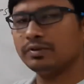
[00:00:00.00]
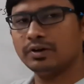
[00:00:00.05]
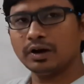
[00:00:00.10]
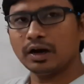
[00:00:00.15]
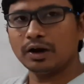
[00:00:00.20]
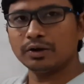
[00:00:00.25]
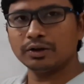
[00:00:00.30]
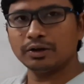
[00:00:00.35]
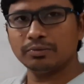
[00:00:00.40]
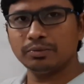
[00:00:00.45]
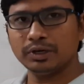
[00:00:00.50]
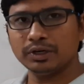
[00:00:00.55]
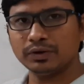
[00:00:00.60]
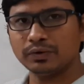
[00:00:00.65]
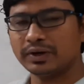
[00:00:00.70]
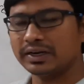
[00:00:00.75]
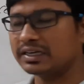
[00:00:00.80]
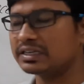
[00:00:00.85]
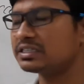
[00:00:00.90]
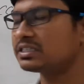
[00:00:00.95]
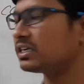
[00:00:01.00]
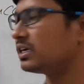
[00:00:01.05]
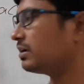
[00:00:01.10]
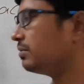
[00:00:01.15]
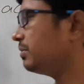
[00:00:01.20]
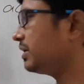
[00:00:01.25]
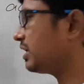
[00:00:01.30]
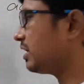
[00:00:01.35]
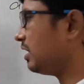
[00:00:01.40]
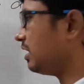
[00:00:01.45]
Are you able to understand?
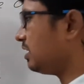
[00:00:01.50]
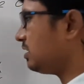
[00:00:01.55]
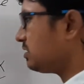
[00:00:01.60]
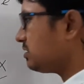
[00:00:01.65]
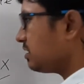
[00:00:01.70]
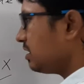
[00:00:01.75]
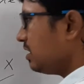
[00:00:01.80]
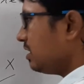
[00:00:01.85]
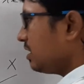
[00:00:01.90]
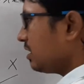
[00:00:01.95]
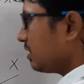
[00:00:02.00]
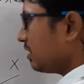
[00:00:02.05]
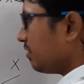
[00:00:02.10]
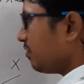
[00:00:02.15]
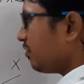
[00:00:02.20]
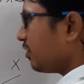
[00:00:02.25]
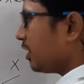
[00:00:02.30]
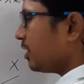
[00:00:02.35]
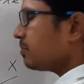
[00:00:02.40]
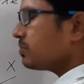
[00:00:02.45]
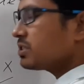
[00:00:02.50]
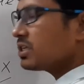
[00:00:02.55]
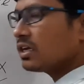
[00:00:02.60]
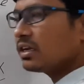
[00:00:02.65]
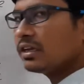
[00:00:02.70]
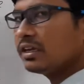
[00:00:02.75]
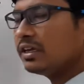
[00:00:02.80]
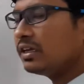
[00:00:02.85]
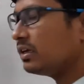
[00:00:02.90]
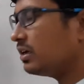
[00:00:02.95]
Because the frames are
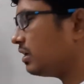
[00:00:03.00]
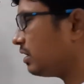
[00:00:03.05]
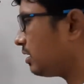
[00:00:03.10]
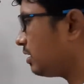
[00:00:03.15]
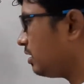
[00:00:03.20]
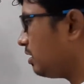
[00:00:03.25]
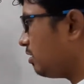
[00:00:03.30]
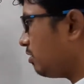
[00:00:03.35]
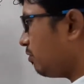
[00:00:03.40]
here,